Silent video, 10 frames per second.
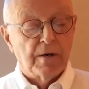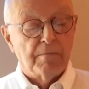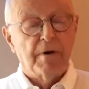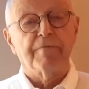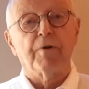
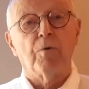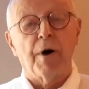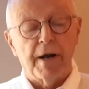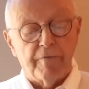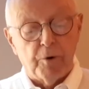But for
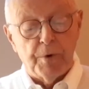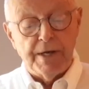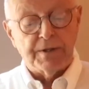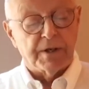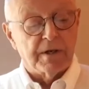whatever
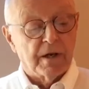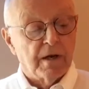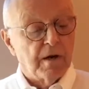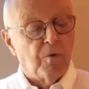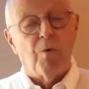reason,
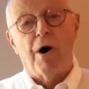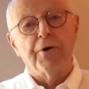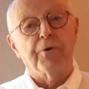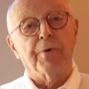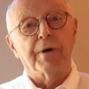
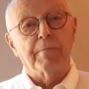wandering